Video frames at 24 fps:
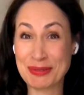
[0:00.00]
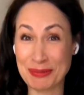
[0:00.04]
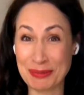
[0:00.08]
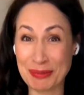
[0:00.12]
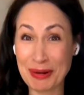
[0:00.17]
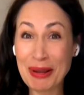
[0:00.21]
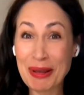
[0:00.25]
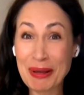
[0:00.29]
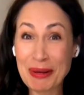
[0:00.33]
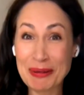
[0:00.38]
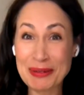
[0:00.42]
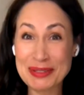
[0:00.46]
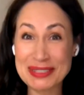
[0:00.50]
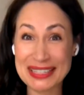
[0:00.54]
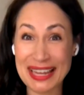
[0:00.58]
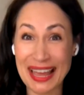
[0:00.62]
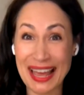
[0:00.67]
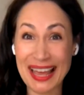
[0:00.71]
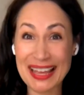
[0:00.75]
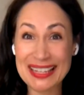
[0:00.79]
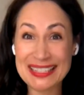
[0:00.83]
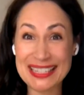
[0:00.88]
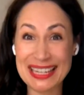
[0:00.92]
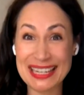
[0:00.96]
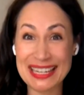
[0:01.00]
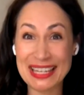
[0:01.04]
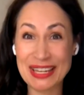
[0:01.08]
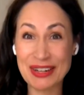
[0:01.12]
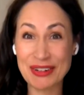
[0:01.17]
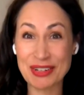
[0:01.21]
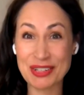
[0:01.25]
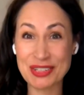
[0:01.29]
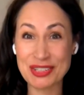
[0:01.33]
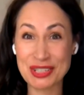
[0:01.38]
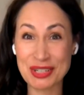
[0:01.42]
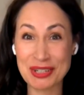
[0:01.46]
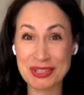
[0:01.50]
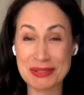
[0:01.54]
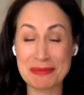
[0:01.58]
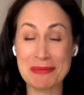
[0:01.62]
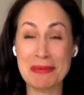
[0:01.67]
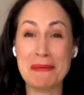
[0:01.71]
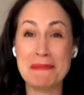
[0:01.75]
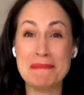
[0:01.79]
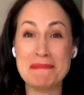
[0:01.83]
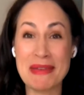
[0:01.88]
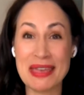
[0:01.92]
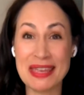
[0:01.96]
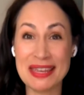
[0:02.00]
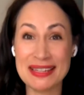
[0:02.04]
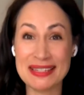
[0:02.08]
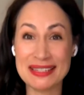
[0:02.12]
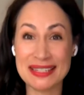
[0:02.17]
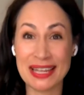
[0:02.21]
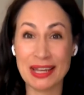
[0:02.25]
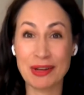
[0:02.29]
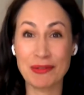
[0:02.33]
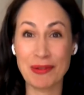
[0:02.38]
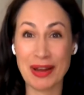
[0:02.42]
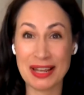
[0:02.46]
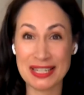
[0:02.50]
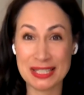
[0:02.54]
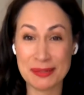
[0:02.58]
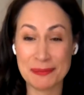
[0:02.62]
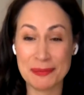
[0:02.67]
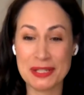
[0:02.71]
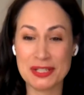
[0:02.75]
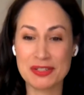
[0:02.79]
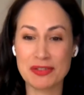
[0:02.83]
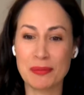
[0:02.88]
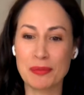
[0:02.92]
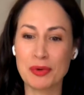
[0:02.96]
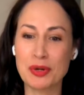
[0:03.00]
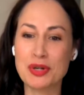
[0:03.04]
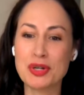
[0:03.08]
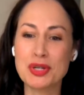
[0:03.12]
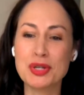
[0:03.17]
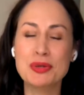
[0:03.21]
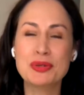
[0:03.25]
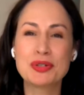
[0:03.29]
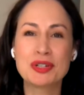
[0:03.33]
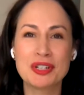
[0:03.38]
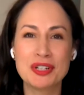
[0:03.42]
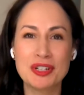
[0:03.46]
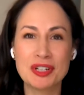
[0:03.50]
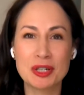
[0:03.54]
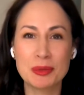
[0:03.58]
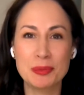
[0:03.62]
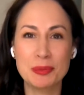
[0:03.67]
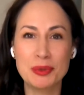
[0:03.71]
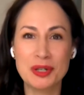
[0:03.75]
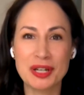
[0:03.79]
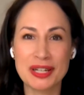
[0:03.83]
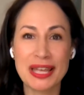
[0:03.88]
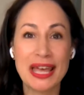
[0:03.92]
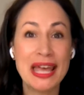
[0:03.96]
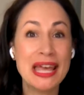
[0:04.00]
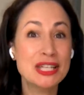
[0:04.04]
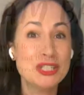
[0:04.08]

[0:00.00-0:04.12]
true, Jess. And here to share some amazing recipes from her new cookbook,